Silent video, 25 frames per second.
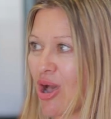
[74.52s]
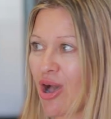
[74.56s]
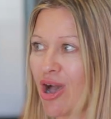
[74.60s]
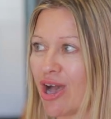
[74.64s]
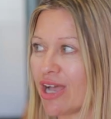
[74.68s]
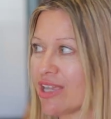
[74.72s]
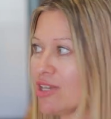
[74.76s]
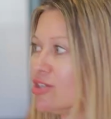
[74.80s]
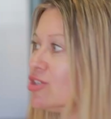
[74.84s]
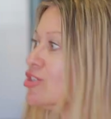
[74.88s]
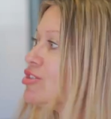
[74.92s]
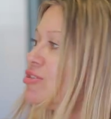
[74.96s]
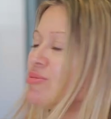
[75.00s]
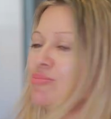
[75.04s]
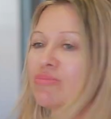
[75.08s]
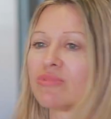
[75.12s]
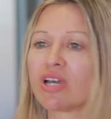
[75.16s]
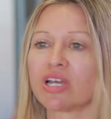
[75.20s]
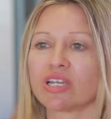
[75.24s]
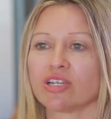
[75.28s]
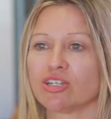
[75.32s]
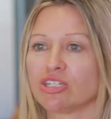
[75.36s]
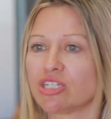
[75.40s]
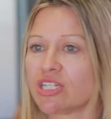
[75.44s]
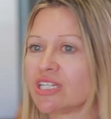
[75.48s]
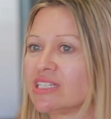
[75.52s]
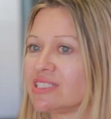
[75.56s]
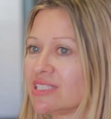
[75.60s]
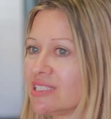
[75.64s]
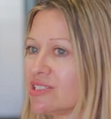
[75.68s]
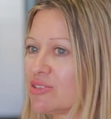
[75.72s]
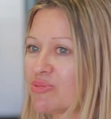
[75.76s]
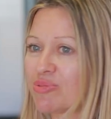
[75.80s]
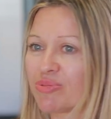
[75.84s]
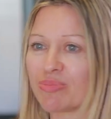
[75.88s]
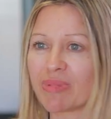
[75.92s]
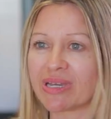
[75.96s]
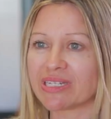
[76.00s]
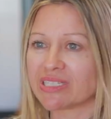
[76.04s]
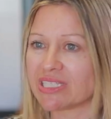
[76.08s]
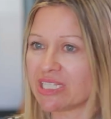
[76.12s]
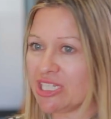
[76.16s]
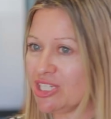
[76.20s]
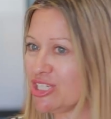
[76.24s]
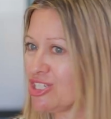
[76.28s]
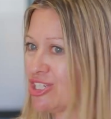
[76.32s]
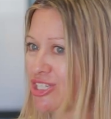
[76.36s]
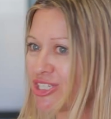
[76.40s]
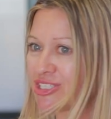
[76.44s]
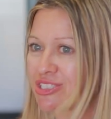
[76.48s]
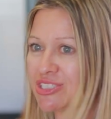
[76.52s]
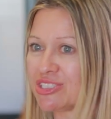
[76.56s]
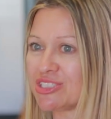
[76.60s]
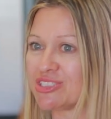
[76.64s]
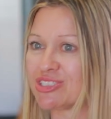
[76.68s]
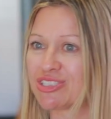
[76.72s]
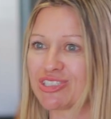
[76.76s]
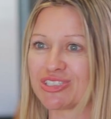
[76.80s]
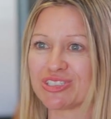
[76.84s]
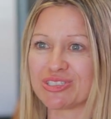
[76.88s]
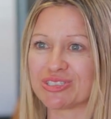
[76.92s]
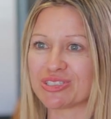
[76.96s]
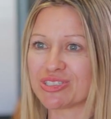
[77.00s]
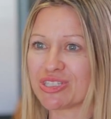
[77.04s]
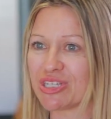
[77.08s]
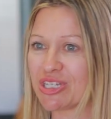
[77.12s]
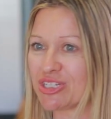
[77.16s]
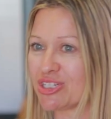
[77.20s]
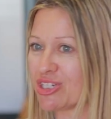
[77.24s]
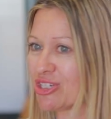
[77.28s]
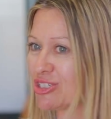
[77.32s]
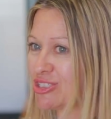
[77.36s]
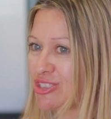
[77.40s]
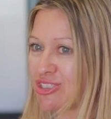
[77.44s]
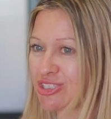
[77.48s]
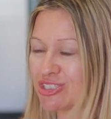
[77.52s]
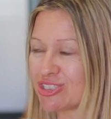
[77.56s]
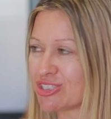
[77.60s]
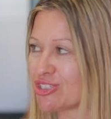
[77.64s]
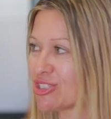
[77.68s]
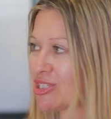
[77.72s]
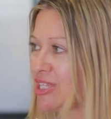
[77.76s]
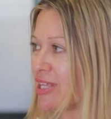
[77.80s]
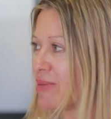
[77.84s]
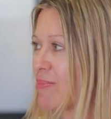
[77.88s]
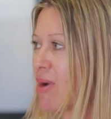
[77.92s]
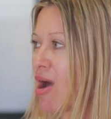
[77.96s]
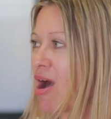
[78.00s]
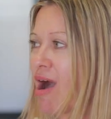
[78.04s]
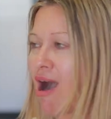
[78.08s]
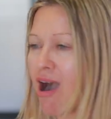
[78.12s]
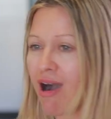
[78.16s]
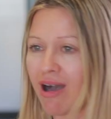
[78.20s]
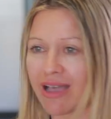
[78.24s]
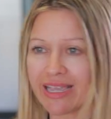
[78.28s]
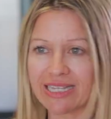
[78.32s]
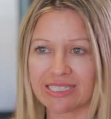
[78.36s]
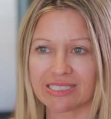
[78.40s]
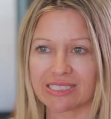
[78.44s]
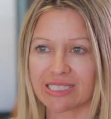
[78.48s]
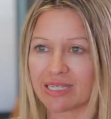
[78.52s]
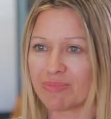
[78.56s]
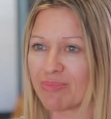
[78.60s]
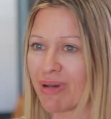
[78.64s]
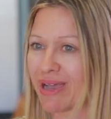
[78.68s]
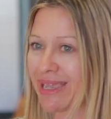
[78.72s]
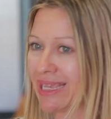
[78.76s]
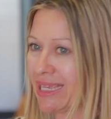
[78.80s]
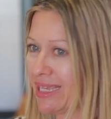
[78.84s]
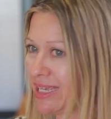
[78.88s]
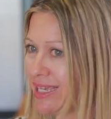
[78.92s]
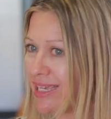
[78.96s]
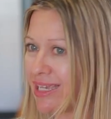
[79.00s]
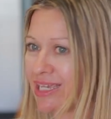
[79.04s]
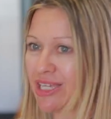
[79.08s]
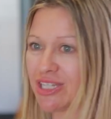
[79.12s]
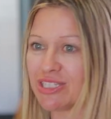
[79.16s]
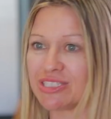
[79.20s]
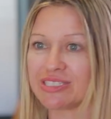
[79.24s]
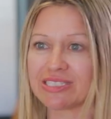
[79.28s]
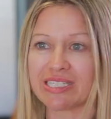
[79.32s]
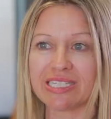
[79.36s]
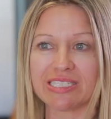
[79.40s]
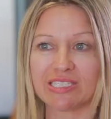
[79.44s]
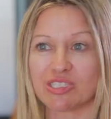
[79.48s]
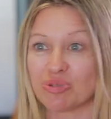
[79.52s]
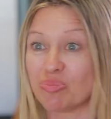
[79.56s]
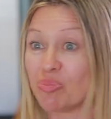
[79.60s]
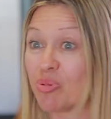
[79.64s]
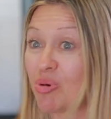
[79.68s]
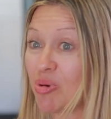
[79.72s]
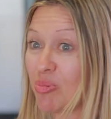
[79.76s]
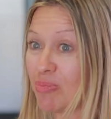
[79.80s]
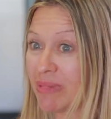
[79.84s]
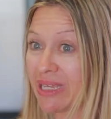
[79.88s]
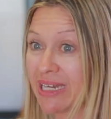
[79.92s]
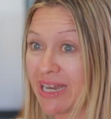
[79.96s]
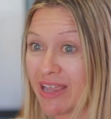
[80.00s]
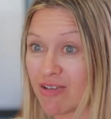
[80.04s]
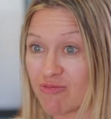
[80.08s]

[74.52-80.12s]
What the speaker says: I couldn't exist with my teaching assistants. They're my eyes, they're my ears, they support me in